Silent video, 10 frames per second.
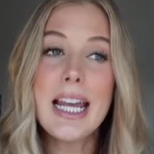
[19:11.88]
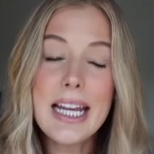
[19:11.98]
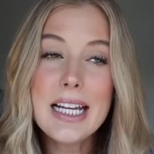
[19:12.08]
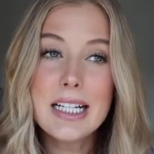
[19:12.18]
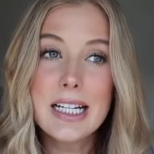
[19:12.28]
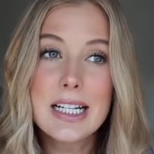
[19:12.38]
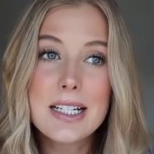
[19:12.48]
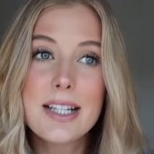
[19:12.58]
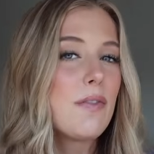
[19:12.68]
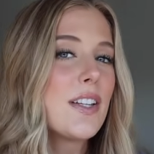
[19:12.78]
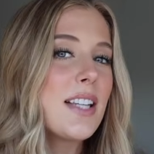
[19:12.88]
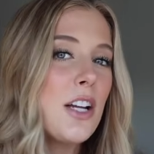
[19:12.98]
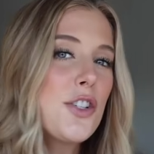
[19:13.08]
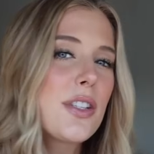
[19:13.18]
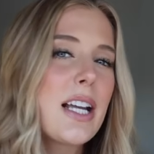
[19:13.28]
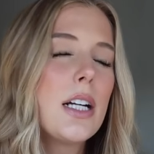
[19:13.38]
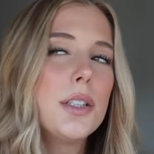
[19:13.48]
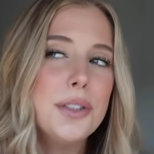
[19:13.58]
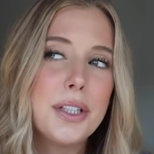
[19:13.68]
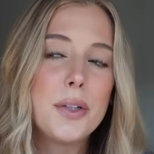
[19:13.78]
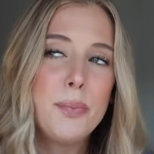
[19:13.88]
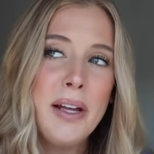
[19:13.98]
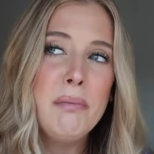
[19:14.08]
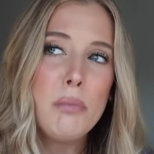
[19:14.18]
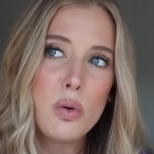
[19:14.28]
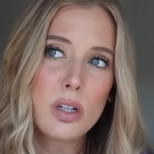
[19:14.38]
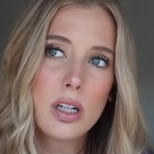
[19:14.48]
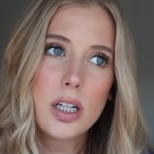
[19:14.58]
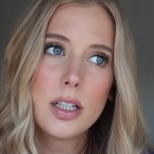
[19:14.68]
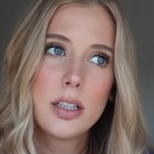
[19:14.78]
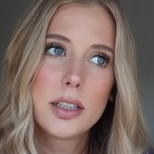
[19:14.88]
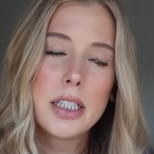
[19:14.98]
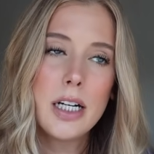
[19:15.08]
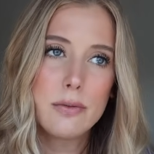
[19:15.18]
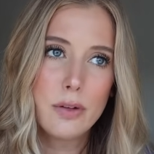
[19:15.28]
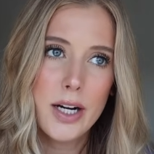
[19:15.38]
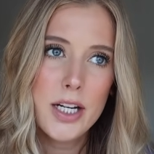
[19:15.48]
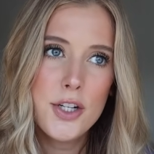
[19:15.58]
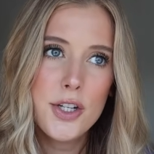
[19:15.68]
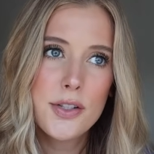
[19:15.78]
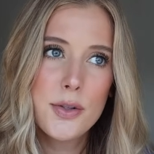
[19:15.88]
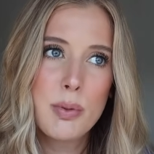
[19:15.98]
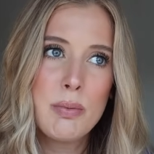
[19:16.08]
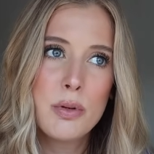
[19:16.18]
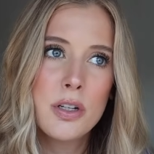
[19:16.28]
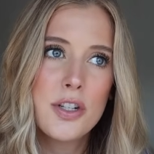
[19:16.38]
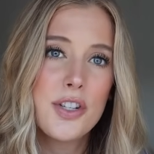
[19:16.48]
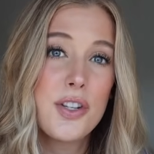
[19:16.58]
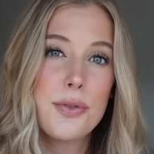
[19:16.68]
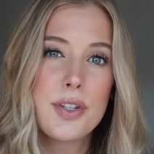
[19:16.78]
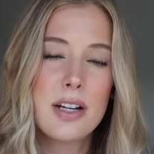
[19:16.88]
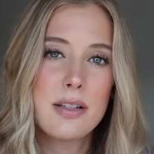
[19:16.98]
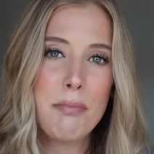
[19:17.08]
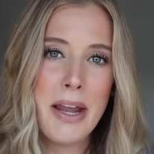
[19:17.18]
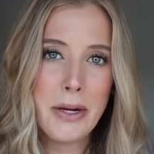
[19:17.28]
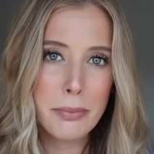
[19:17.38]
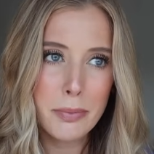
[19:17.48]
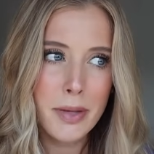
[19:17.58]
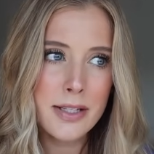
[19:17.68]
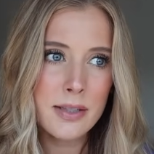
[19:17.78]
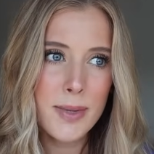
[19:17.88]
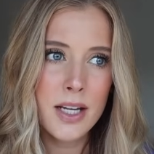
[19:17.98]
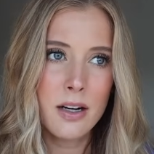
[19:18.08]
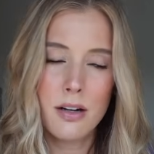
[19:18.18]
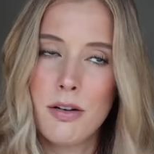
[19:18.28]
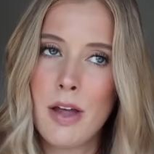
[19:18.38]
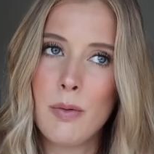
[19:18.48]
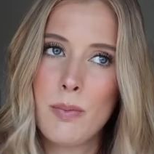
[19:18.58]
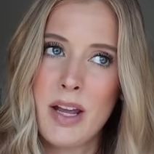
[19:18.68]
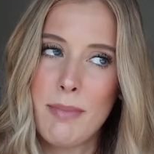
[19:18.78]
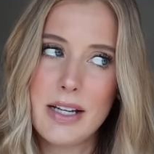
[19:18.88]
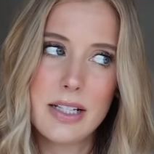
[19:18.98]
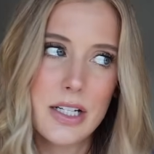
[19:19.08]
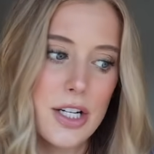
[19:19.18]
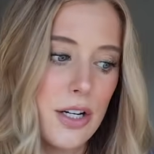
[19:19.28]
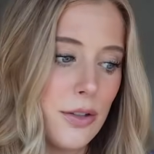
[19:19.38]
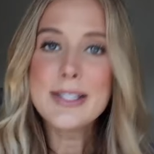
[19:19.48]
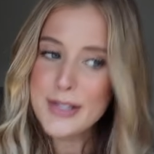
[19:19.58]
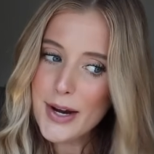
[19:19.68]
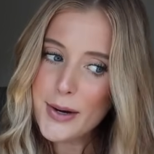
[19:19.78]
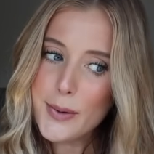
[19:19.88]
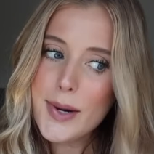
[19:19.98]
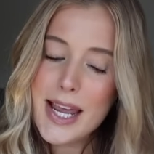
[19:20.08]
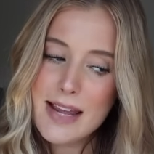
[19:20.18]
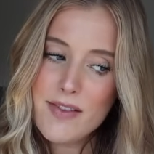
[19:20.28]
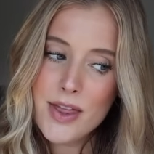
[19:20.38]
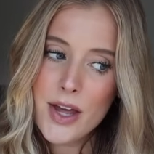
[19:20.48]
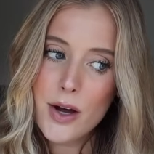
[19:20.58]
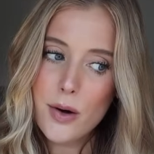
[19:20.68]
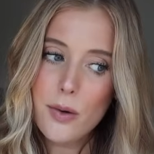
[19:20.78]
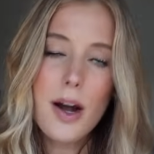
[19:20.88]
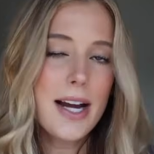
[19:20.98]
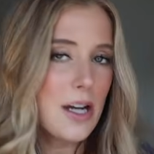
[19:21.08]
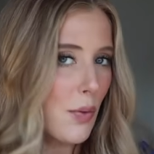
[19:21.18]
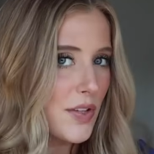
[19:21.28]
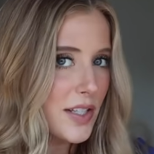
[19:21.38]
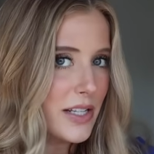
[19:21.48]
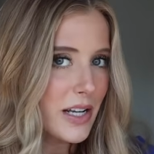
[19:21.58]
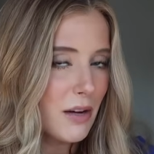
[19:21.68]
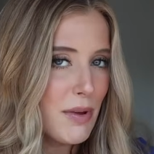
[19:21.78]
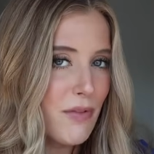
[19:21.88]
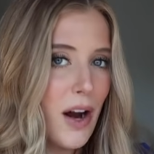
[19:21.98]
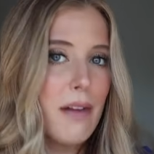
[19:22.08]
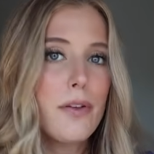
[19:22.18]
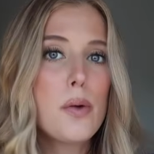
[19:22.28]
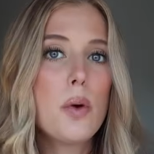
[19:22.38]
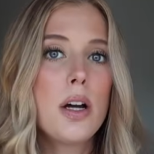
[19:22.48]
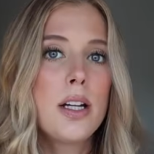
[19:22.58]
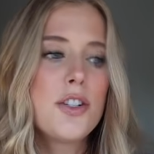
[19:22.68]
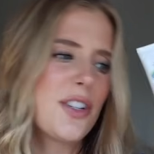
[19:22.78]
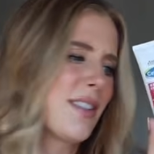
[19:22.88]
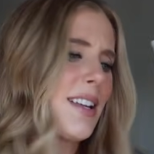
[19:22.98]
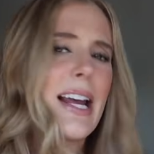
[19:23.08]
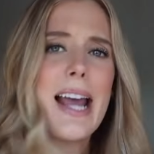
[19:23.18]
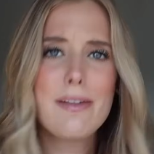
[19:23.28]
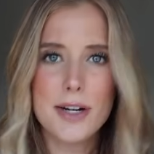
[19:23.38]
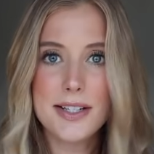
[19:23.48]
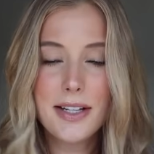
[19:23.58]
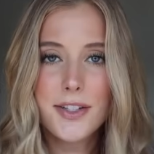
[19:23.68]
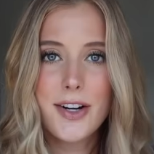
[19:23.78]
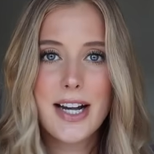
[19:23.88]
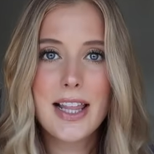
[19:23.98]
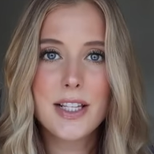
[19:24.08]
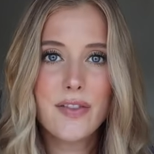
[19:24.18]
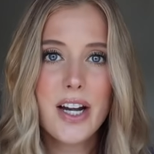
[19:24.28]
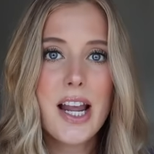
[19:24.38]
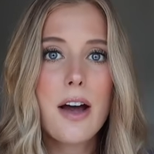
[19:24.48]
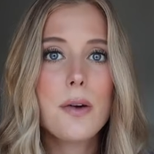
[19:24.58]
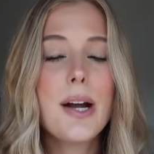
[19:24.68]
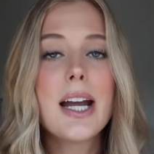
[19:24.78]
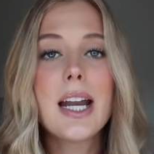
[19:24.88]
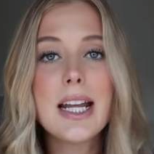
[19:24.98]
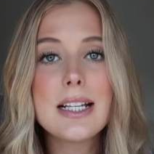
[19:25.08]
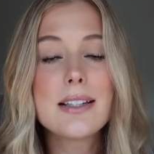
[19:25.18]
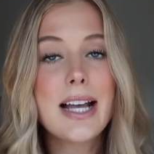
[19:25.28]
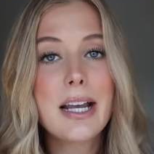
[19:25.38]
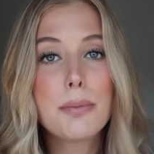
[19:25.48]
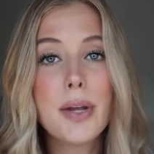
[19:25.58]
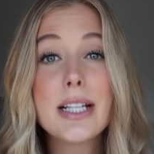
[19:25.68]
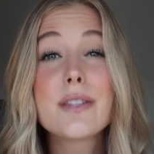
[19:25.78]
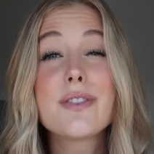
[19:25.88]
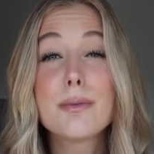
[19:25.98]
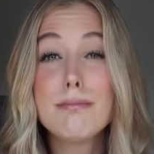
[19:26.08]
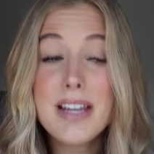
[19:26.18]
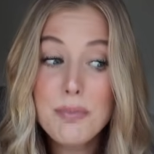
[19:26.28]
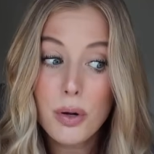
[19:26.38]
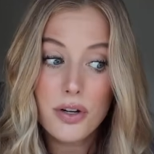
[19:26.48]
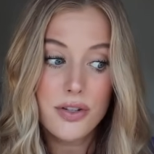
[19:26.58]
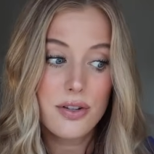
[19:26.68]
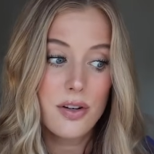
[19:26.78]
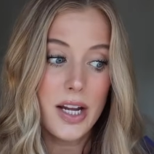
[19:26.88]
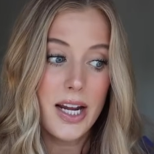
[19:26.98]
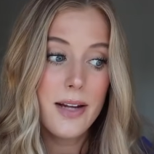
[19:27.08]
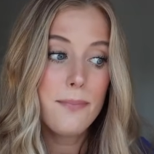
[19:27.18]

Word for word: and if this had just like a little bit more coverage so people could just use it as a makeup replacement, oh, that would be amazing too. So even though I know this isn't going to be for everyone, just like every sunscreen in this video, it is second place for me personally